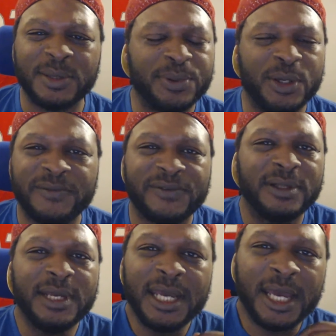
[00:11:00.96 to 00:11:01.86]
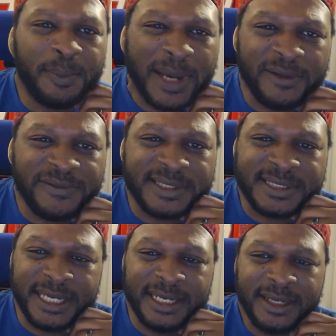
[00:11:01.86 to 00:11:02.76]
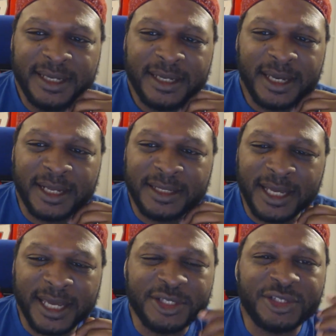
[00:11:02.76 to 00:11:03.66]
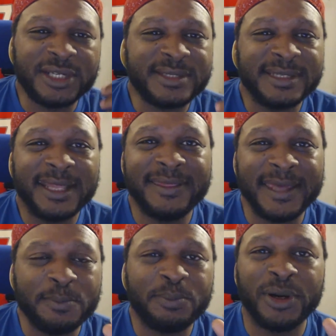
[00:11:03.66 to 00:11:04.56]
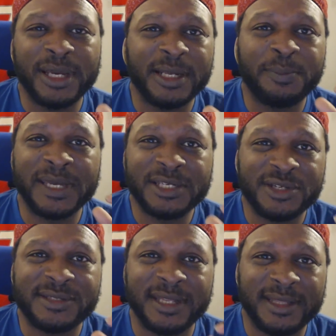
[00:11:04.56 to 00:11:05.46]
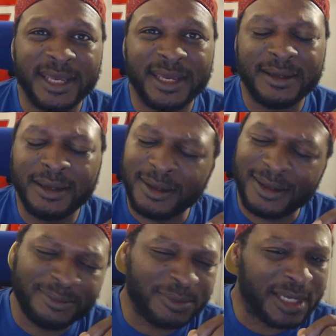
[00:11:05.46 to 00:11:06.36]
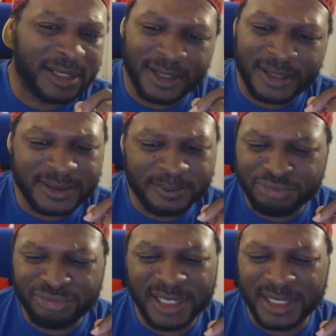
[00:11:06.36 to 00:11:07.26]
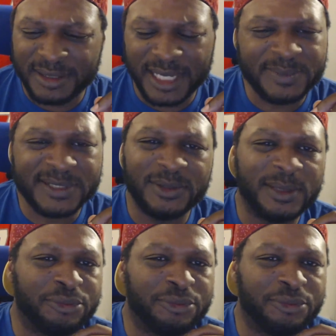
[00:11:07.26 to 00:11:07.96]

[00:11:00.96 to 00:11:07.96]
a beautiful and powerful scene. And just them putting the pictures in there, oh my God, brilliant, absolutely